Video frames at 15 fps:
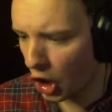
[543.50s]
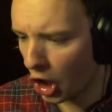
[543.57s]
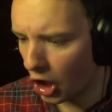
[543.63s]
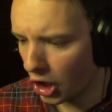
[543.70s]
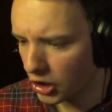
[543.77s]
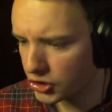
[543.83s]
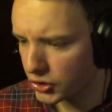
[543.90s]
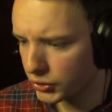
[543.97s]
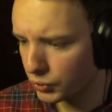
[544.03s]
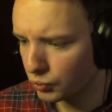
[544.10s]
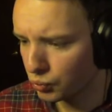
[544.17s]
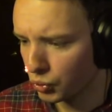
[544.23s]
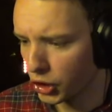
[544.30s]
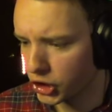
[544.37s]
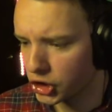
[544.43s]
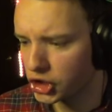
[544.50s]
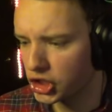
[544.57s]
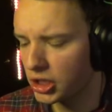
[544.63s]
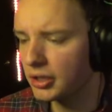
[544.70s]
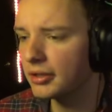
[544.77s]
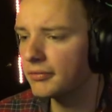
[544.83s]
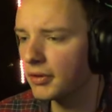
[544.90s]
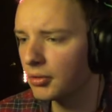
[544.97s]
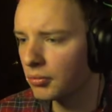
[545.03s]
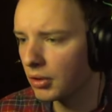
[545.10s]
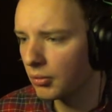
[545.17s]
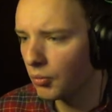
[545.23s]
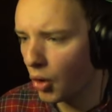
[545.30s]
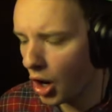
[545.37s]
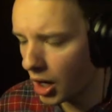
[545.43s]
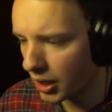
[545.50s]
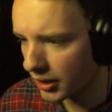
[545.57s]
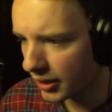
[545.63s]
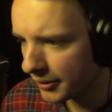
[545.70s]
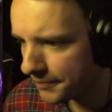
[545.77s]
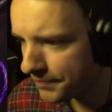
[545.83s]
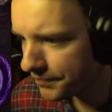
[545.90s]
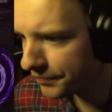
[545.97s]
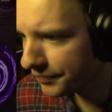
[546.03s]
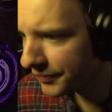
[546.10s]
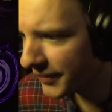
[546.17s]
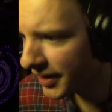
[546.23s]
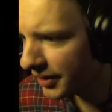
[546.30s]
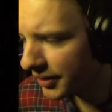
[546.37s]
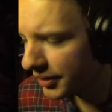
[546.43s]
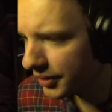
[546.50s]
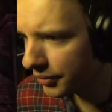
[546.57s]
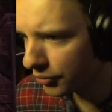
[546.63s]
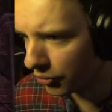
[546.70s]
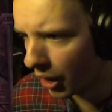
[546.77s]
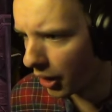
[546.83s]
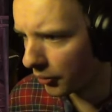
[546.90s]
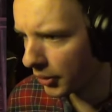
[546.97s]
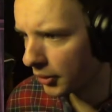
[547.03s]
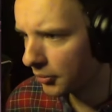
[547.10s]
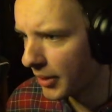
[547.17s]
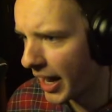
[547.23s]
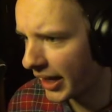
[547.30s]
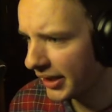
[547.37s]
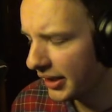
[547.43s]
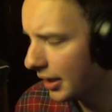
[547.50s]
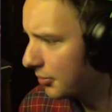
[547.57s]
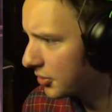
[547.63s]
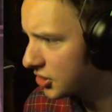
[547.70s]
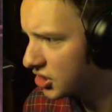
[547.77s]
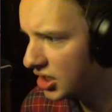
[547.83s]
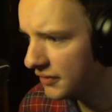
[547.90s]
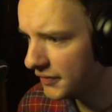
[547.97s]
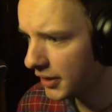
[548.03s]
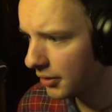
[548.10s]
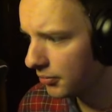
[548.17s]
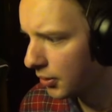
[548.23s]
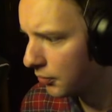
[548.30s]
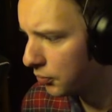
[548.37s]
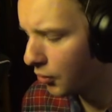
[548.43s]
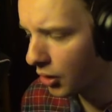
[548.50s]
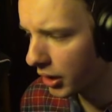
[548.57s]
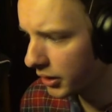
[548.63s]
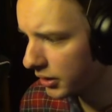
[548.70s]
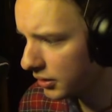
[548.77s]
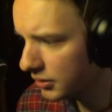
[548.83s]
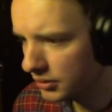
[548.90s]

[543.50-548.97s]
Or to receive reward. Rutro Raggy, I'm receiving a reward.